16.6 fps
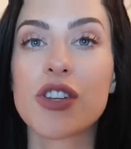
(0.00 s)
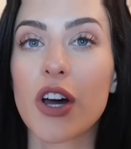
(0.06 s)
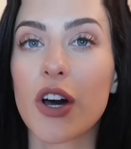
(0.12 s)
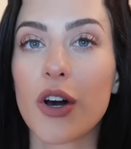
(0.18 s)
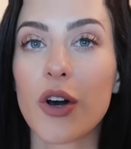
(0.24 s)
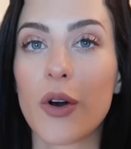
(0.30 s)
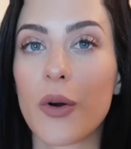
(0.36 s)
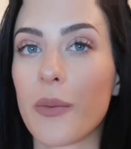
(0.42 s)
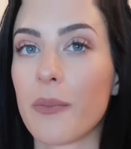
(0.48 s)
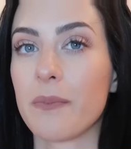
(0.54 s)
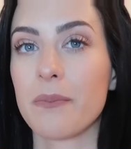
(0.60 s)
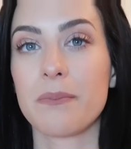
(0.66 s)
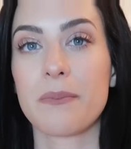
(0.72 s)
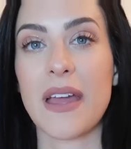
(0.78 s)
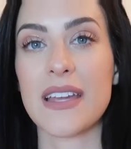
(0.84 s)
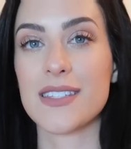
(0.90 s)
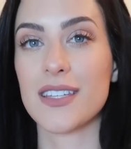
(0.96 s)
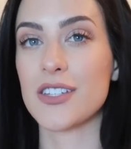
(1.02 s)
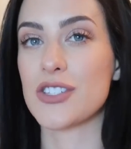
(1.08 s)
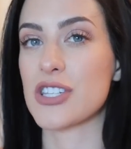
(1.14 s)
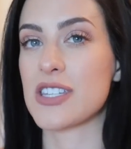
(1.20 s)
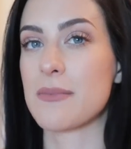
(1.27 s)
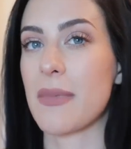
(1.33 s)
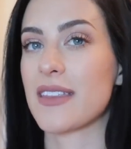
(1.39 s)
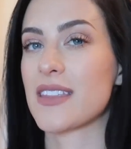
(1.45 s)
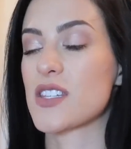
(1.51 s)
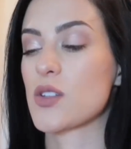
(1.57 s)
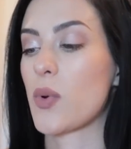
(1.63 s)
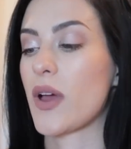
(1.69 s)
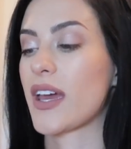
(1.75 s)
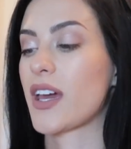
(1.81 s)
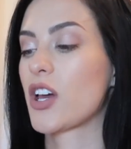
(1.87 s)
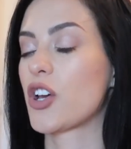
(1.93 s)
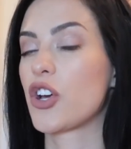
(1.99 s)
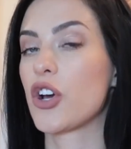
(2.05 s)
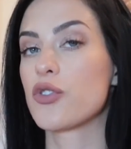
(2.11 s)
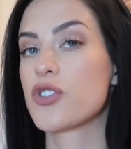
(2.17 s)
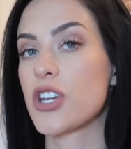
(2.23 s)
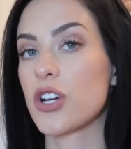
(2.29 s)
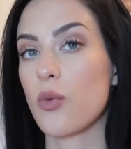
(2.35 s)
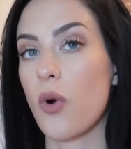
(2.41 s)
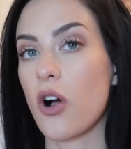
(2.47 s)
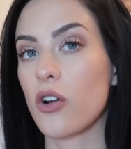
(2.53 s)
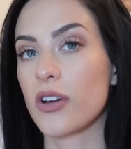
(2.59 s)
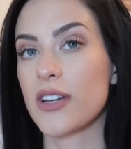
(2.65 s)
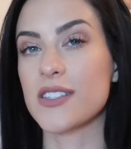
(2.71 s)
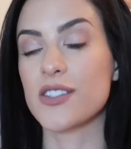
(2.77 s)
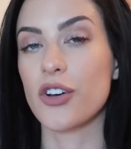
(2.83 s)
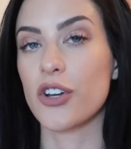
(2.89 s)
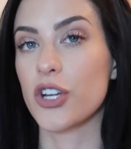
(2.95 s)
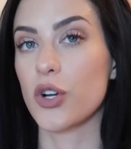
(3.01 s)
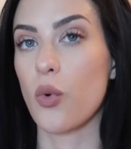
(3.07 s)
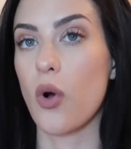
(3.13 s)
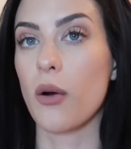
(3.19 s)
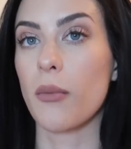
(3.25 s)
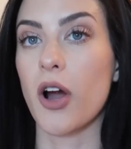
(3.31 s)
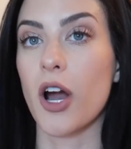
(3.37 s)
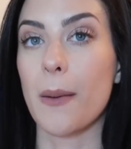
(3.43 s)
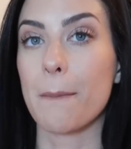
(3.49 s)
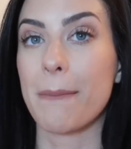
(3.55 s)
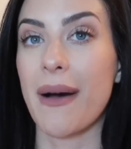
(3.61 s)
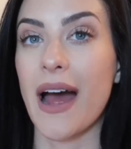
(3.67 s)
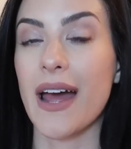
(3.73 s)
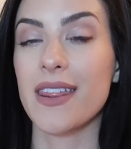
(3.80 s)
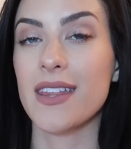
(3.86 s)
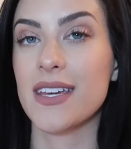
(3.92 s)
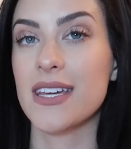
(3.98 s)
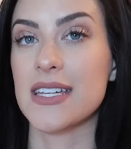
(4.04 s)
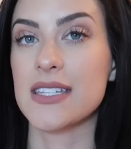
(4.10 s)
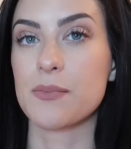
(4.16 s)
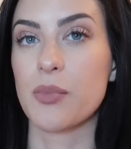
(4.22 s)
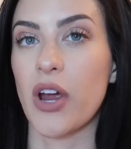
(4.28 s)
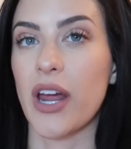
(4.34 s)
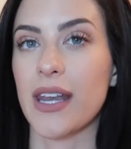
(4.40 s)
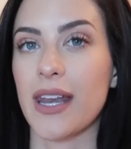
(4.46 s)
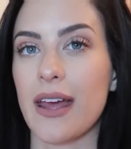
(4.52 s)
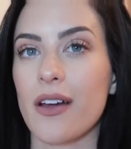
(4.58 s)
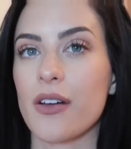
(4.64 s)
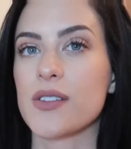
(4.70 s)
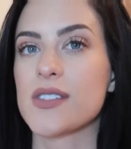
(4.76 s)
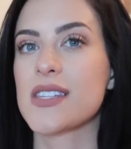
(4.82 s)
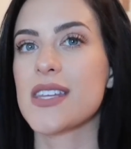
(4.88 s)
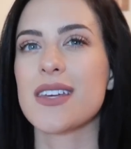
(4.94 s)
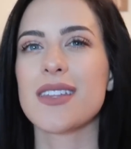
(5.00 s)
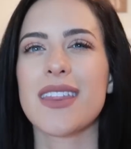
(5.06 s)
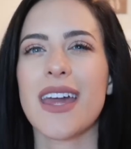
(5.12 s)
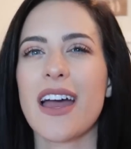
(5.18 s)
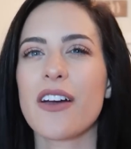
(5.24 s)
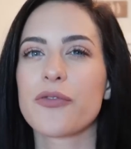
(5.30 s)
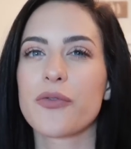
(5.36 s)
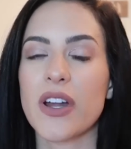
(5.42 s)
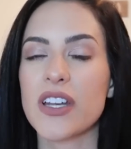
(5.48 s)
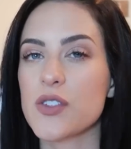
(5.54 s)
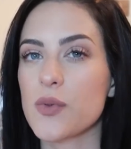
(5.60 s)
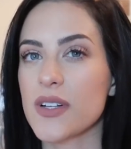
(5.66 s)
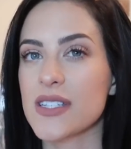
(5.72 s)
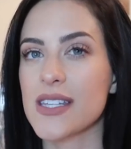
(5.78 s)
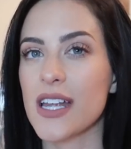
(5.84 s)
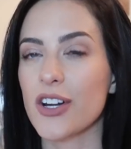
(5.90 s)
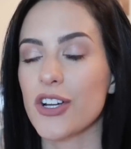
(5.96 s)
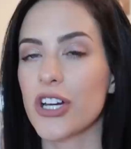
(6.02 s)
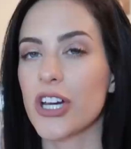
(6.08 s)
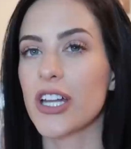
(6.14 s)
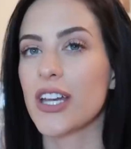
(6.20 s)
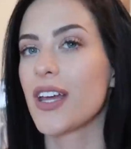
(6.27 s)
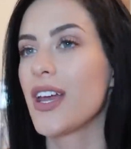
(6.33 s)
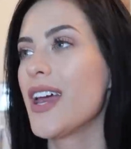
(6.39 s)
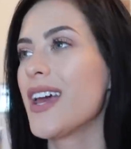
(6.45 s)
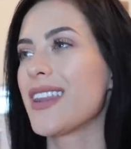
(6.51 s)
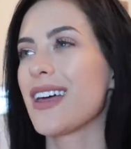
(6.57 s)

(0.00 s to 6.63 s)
So basically just to make this quick, go to your Walgreens, go to your Walmart, buy the Kiss brand nails. They, they, have French ones that are good.